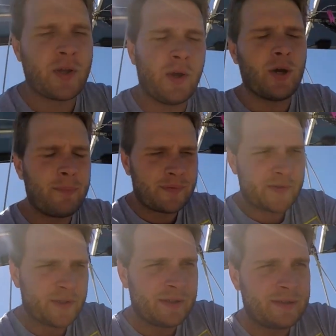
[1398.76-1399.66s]

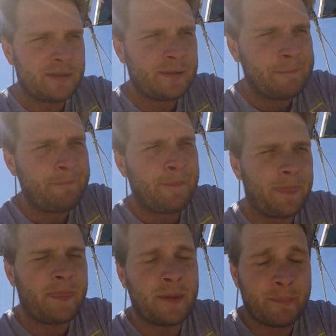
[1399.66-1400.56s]
terps
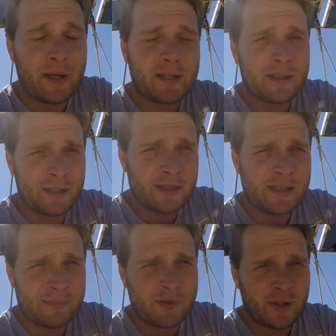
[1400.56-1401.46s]
in the bucket and it
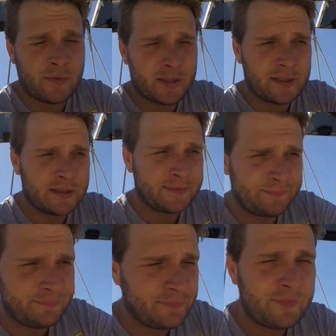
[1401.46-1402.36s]
tips over.
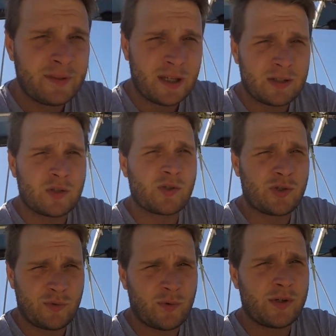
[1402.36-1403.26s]
It
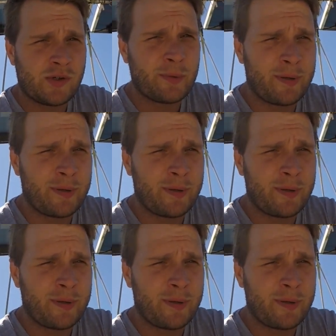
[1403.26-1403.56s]
destroys your